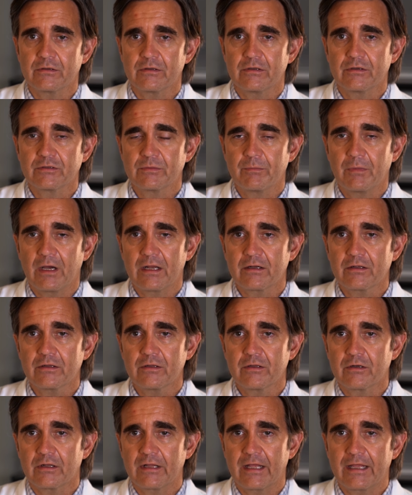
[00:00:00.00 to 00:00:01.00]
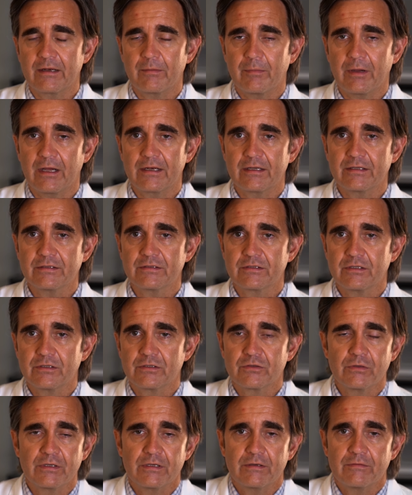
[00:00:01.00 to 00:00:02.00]
There's monoclonal antibodies to
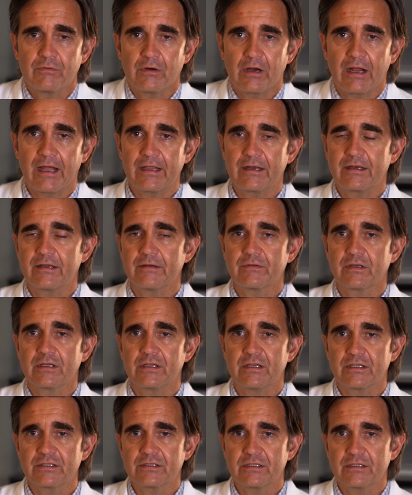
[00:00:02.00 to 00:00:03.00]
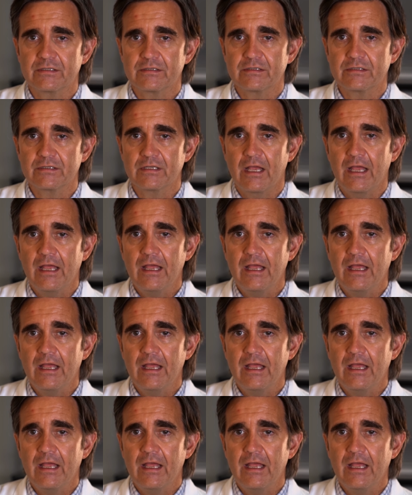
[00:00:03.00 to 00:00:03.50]
treat a variety of conditions,